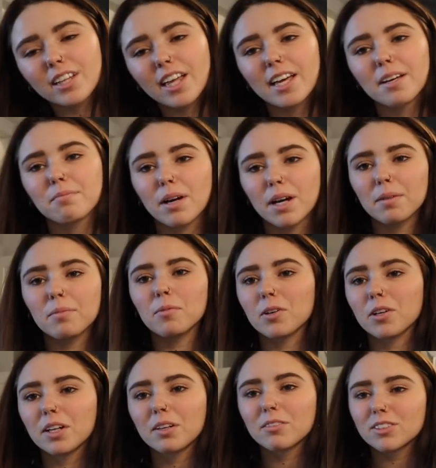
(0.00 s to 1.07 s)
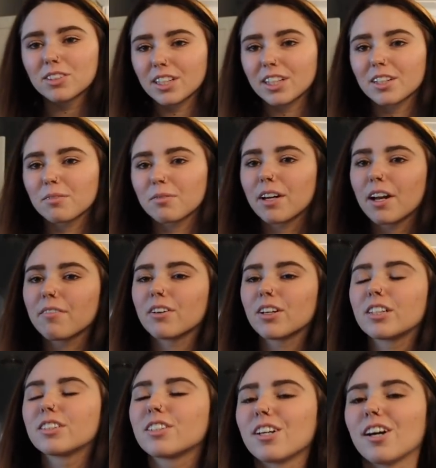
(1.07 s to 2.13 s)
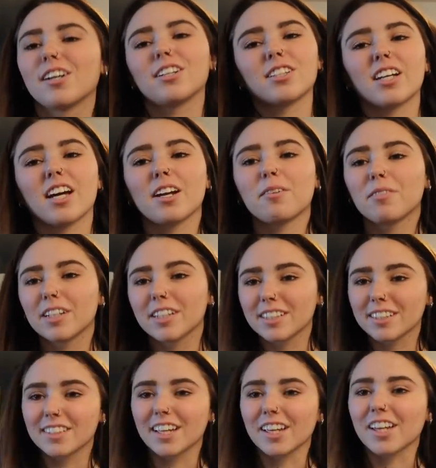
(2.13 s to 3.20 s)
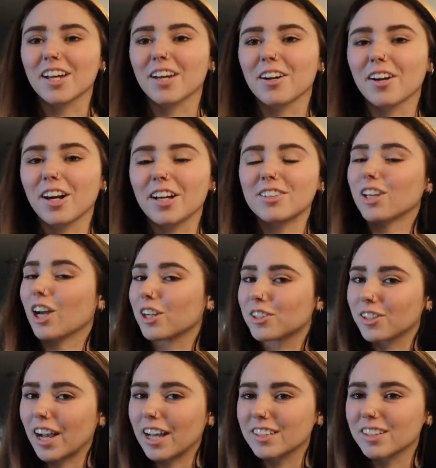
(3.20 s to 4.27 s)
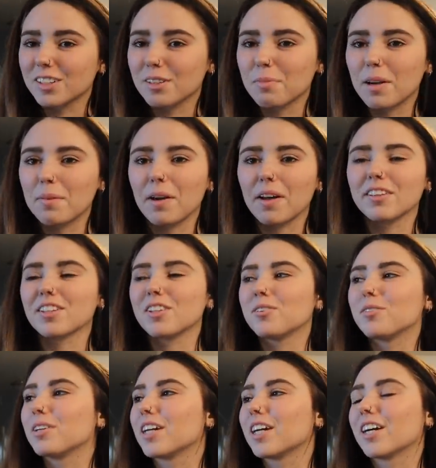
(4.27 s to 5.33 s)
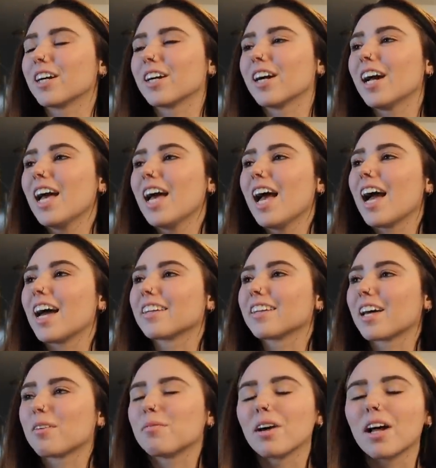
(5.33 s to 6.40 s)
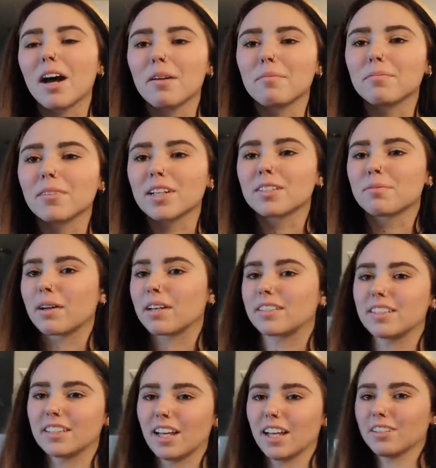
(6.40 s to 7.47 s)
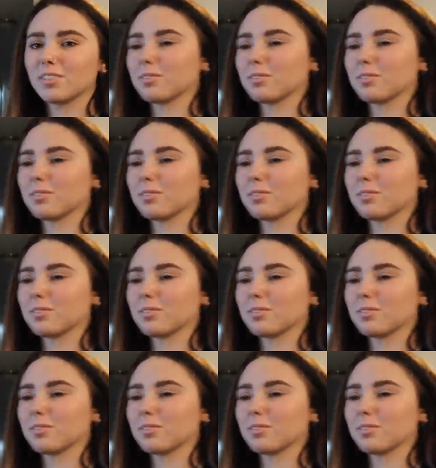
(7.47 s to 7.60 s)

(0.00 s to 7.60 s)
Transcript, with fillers: like my morning routine or whatever. So now I just kind of wanted to sit here, talk to you guys a little bit about the new year and like what I'm expecting that